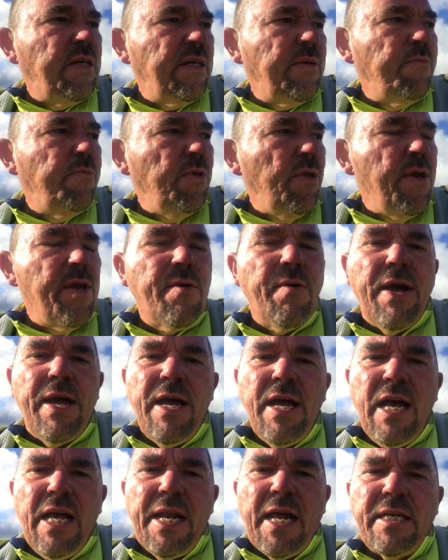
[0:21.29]
blowing quite
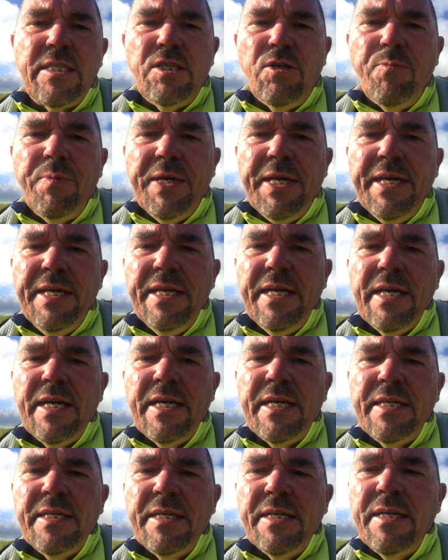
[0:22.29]
hard actually up here,
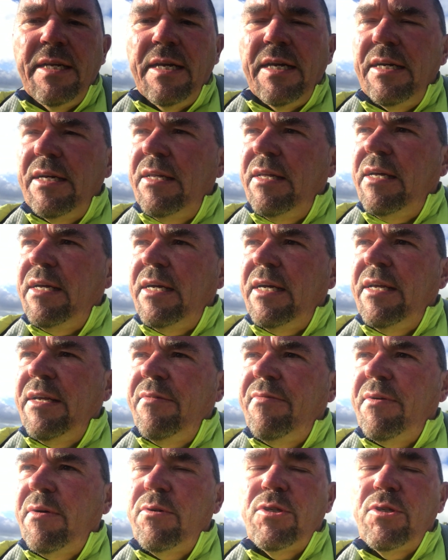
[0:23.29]
and if I